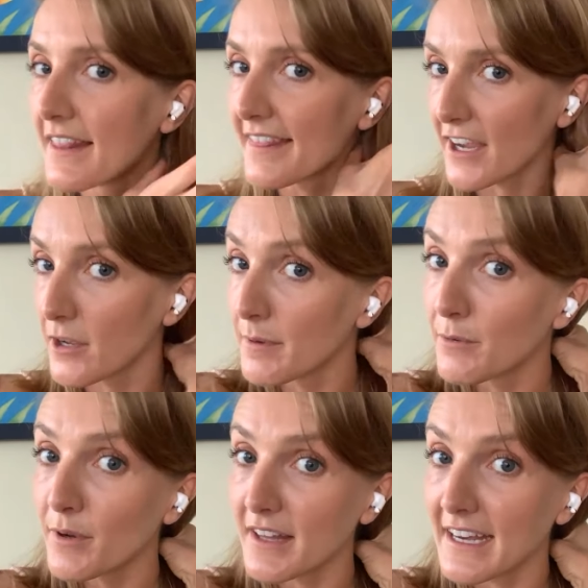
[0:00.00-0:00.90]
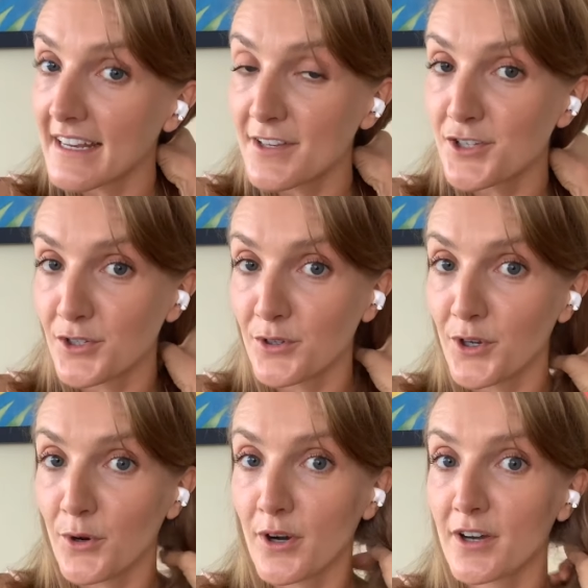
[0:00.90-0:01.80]
that could be related to
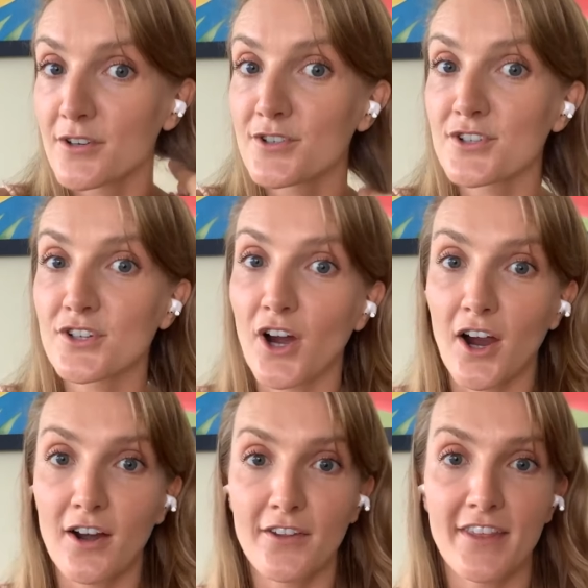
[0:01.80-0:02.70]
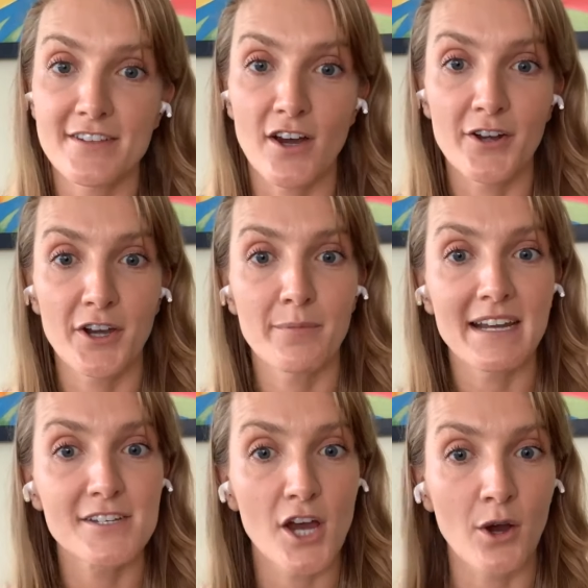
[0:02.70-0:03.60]
your scar that's on your
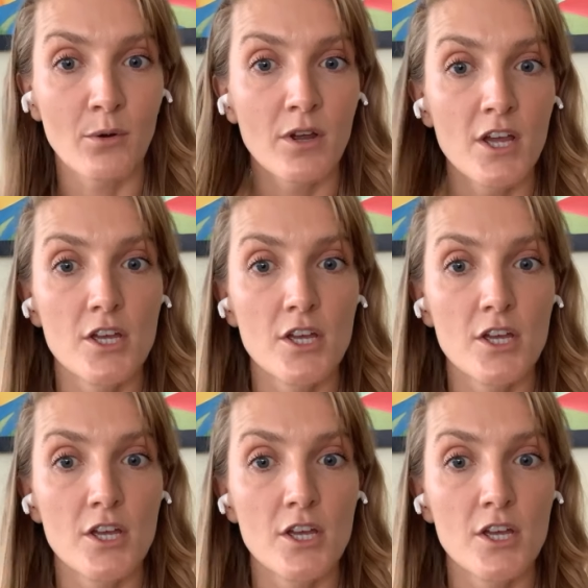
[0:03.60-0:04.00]
big toe?